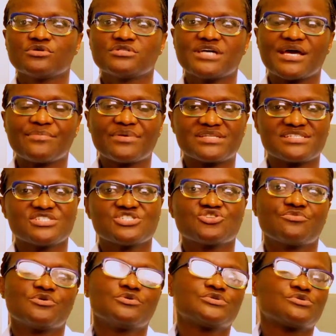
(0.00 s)
Hypertension
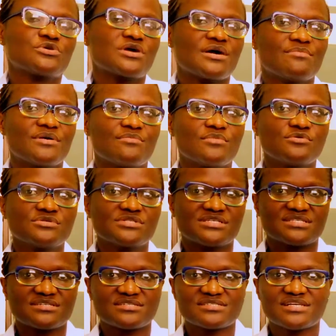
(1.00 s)
may also come about as a
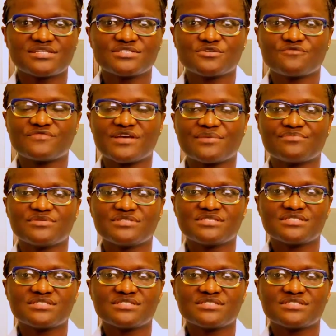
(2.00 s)
result of diabetes.